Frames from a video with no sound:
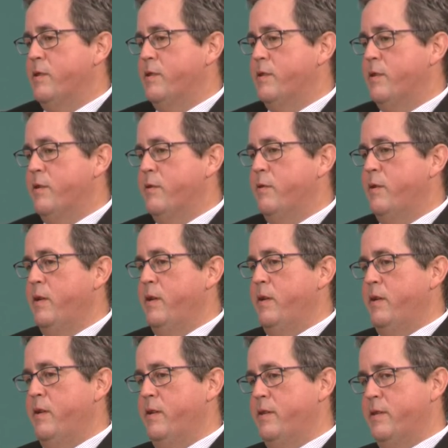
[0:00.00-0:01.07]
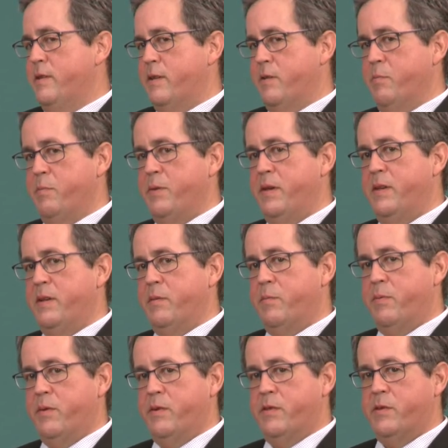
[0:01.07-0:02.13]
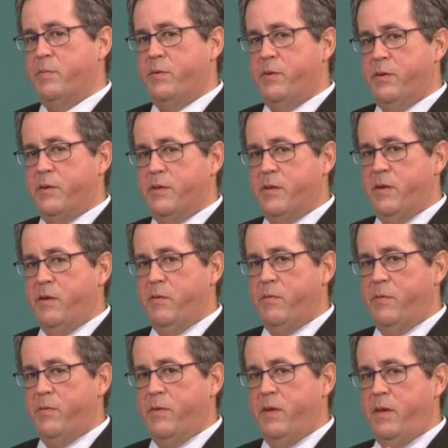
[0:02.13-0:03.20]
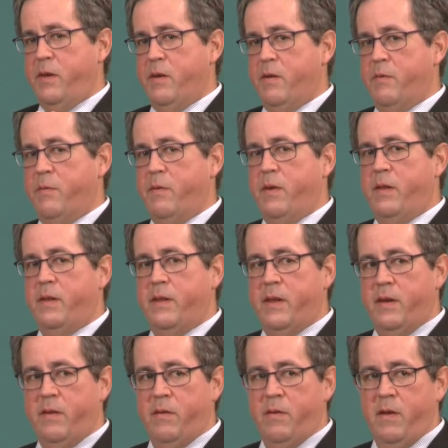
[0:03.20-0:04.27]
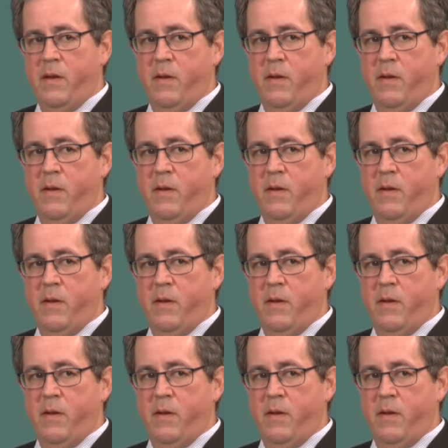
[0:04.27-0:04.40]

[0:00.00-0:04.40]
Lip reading: And so it's these competing principles of, you know, letting